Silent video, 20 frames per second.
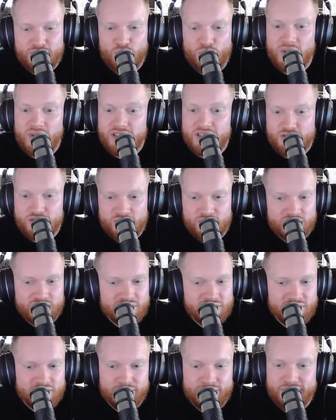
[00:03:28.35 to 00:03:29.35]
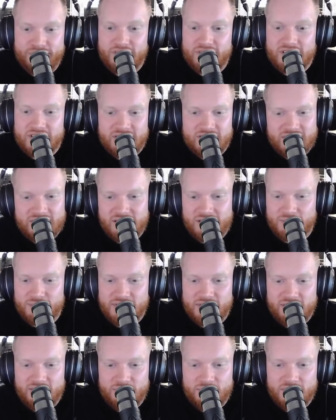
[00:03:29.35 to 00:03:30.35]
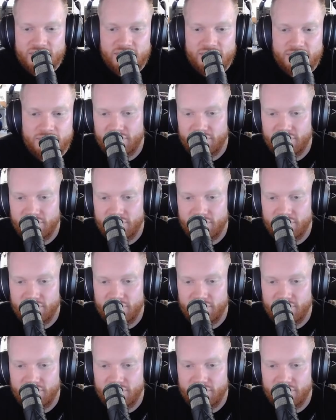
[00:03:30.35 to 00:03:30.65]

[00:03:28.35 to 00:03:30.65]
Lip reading: wagers or fucking something, but...